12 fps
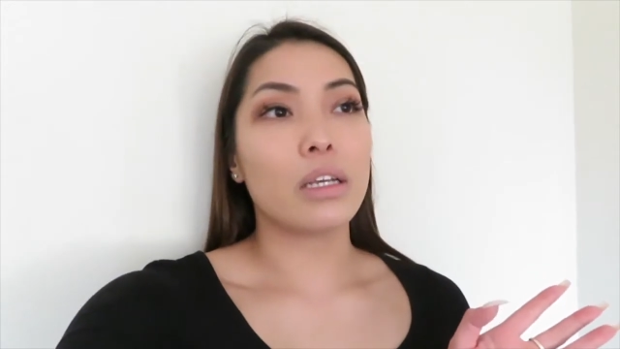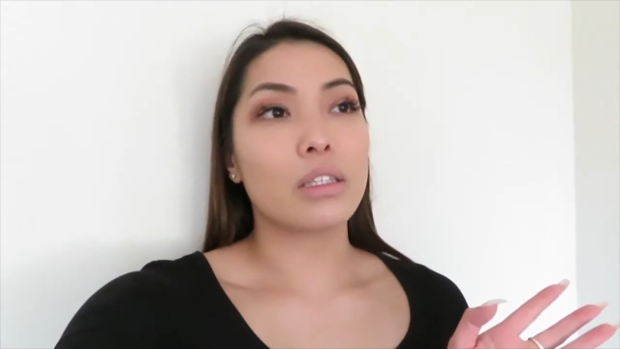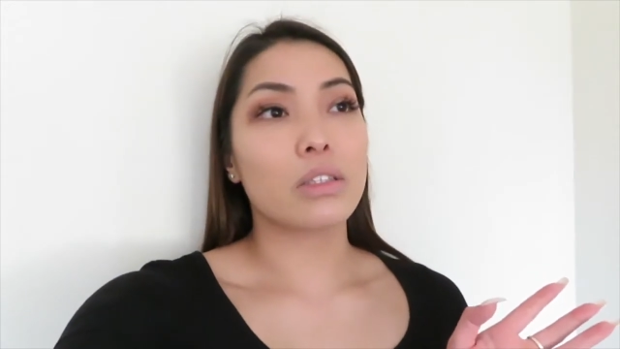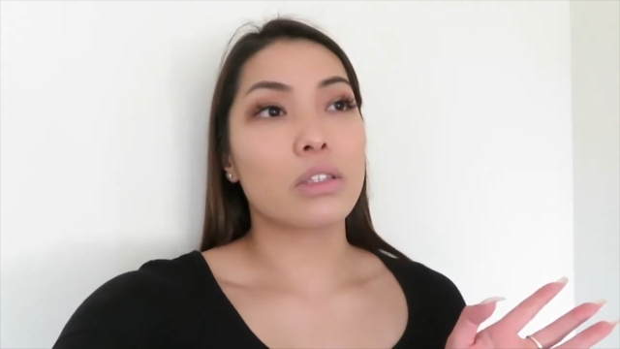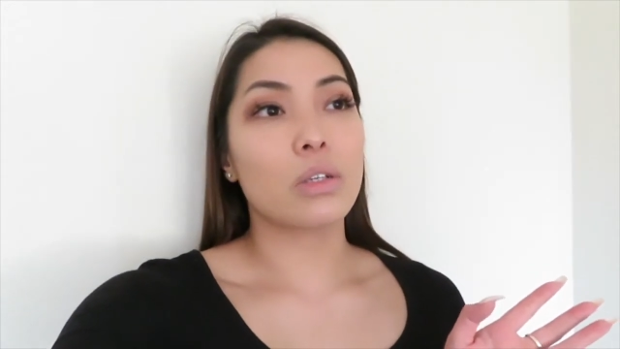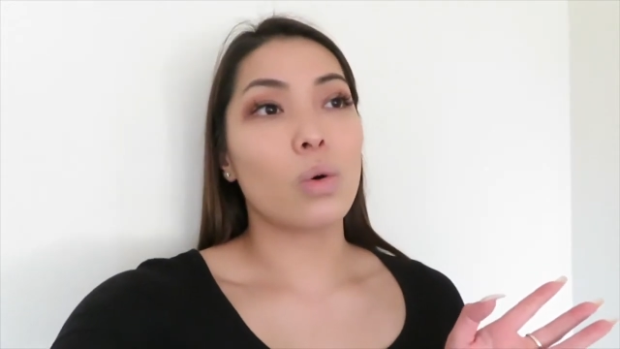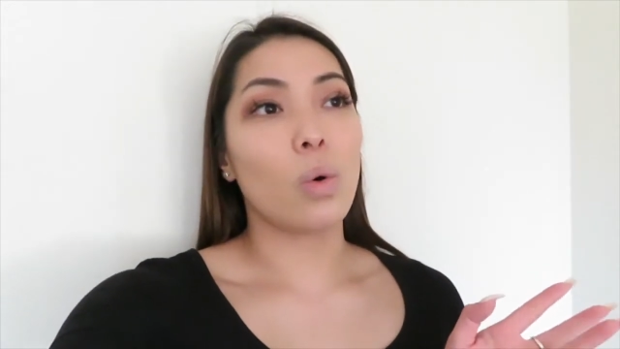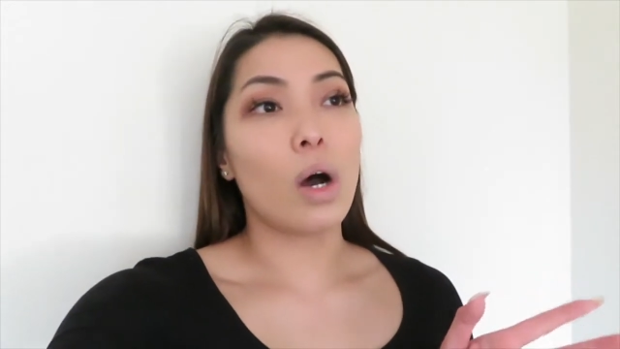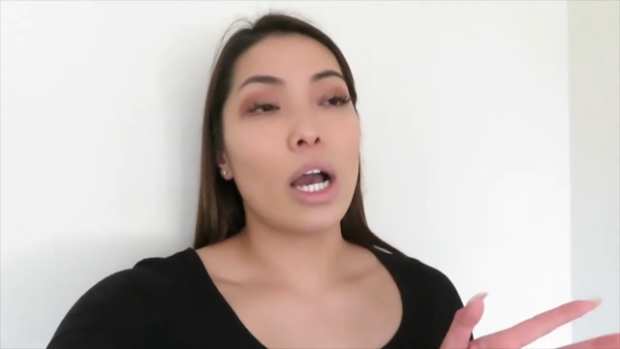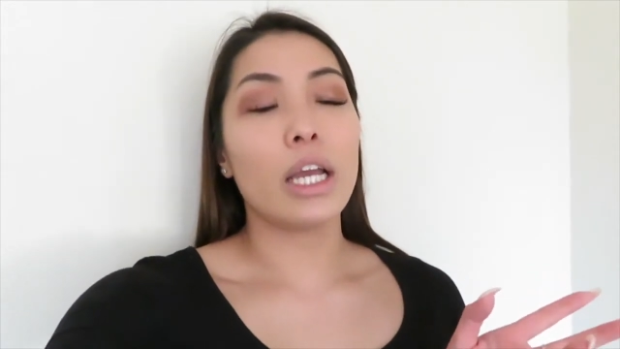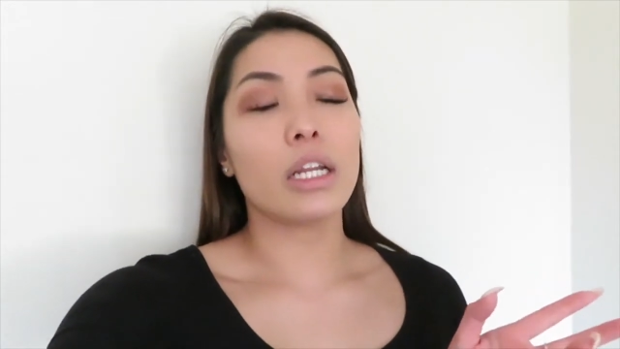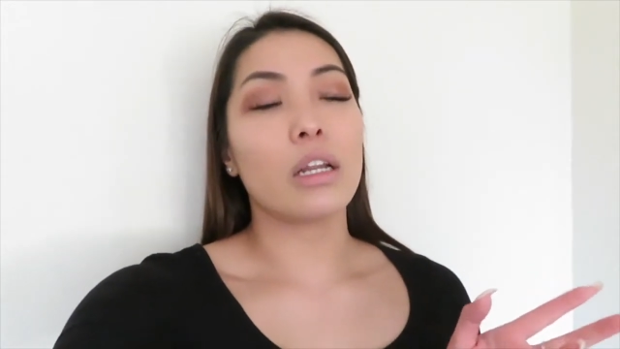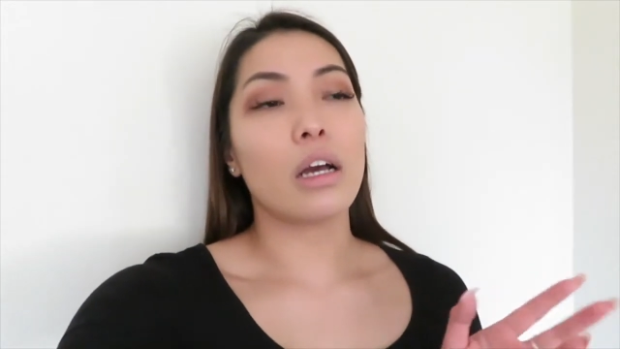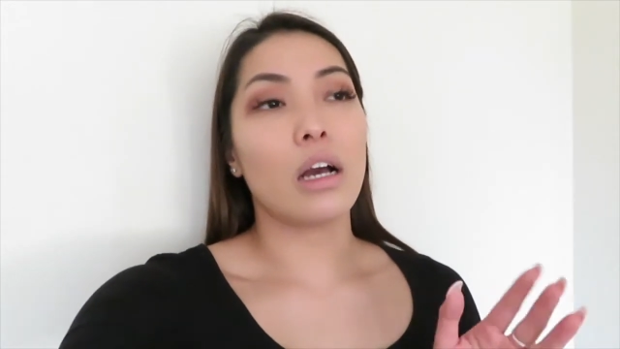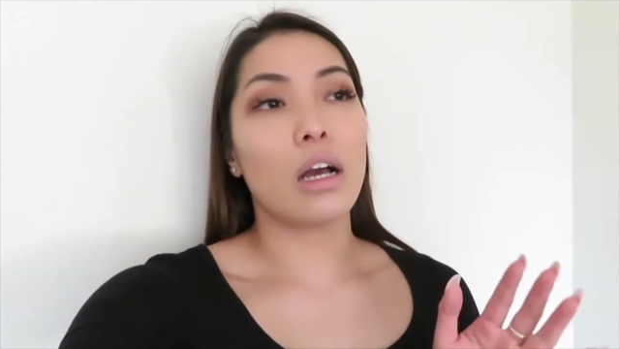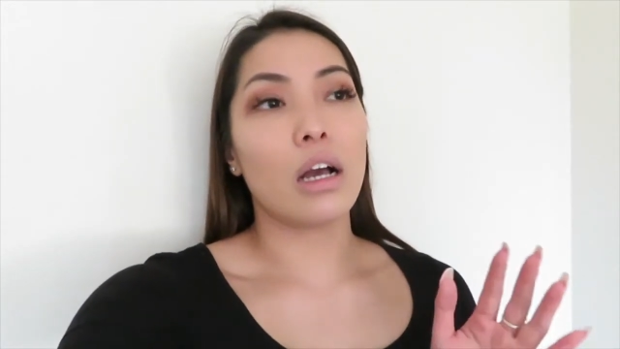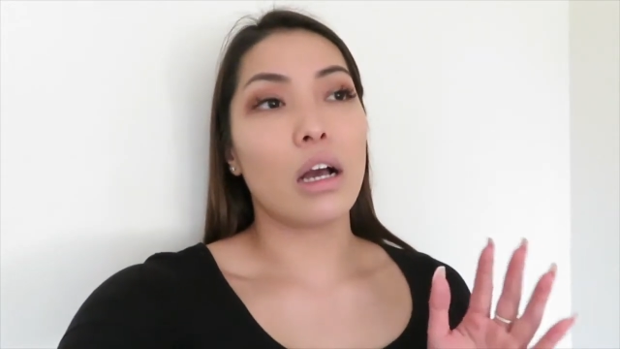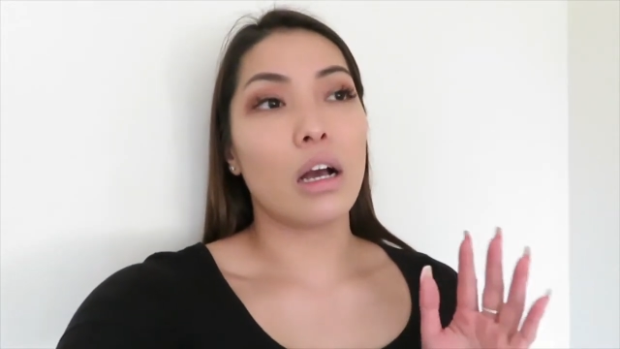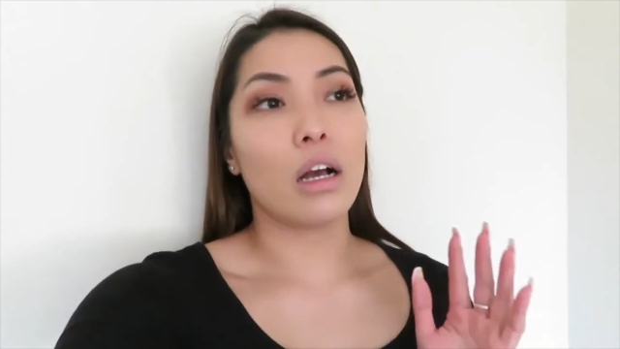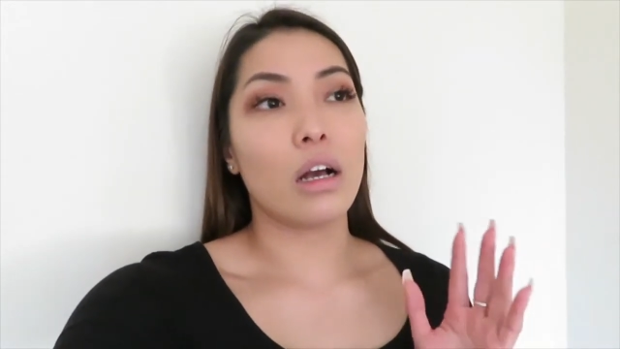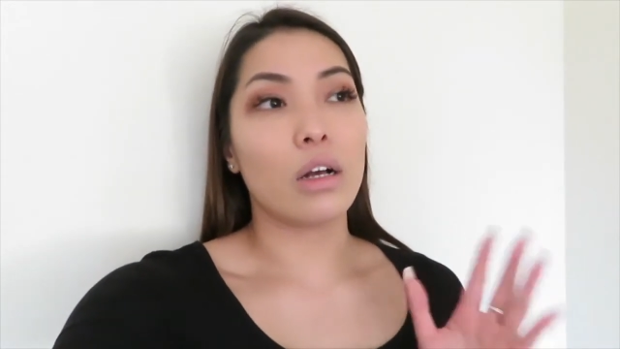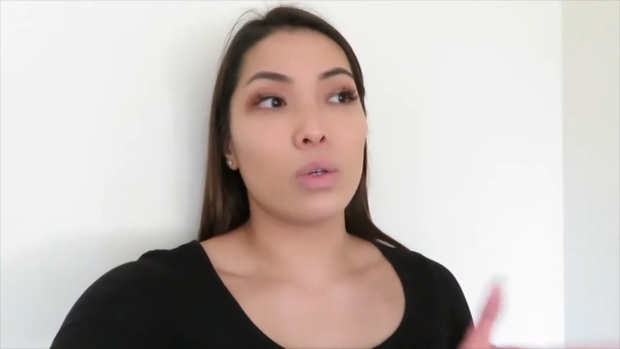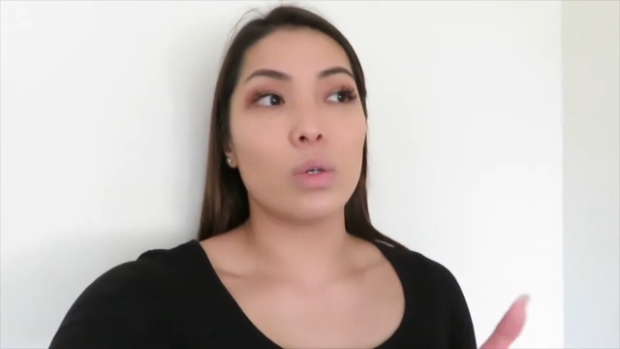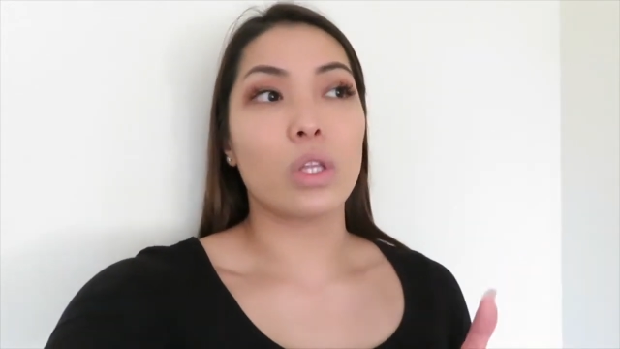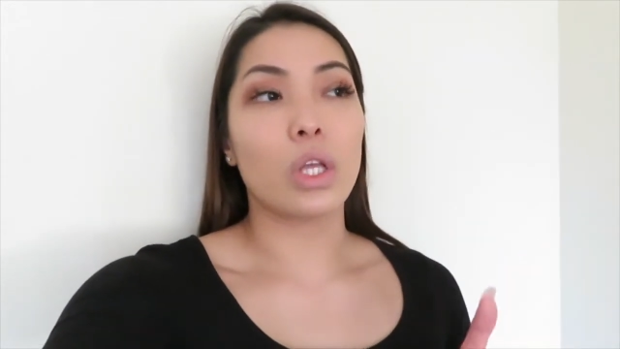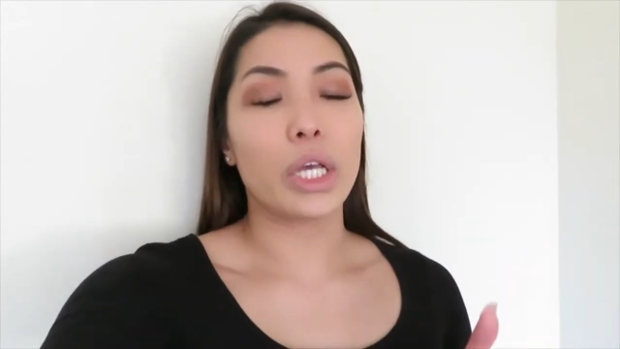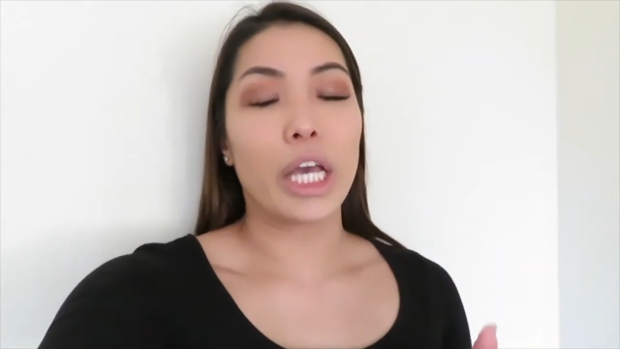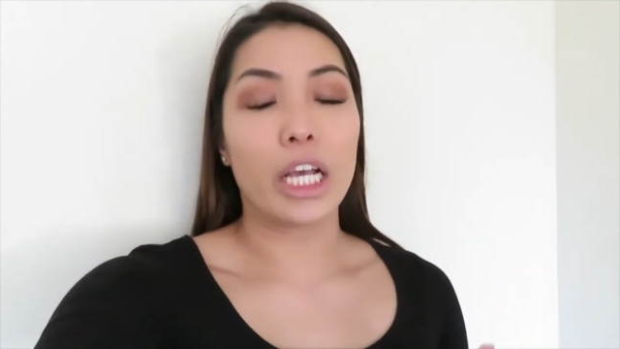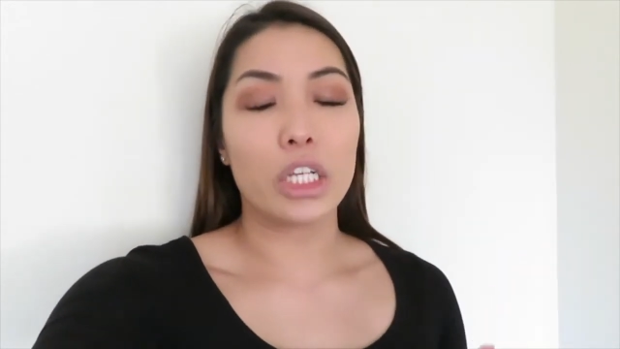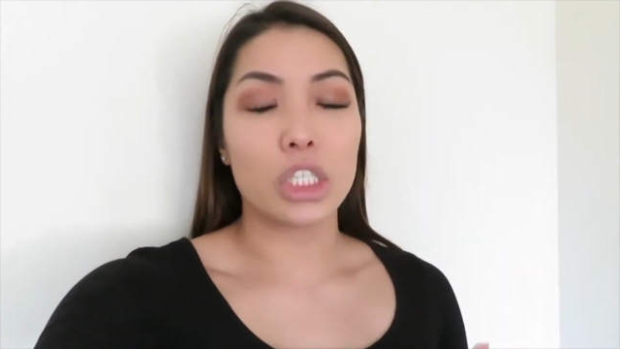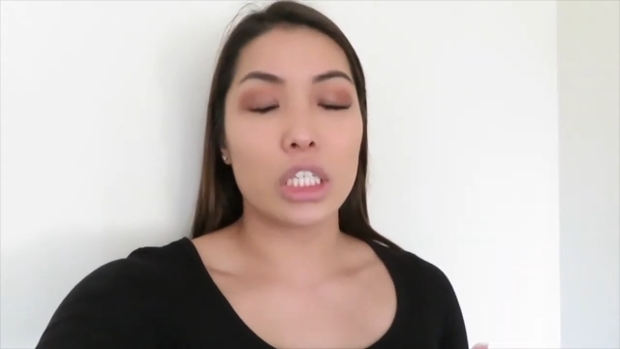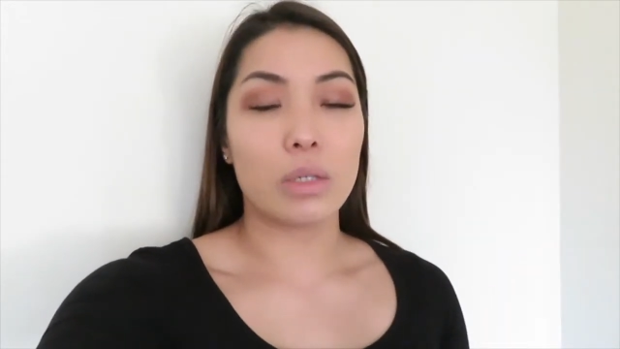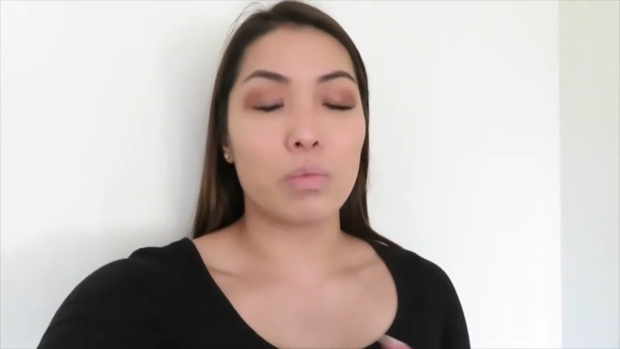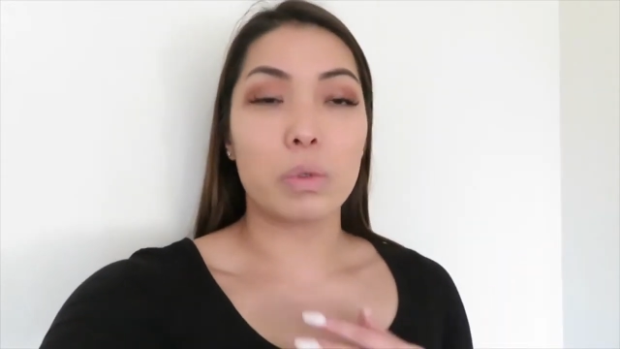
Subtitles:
it's quite a good location.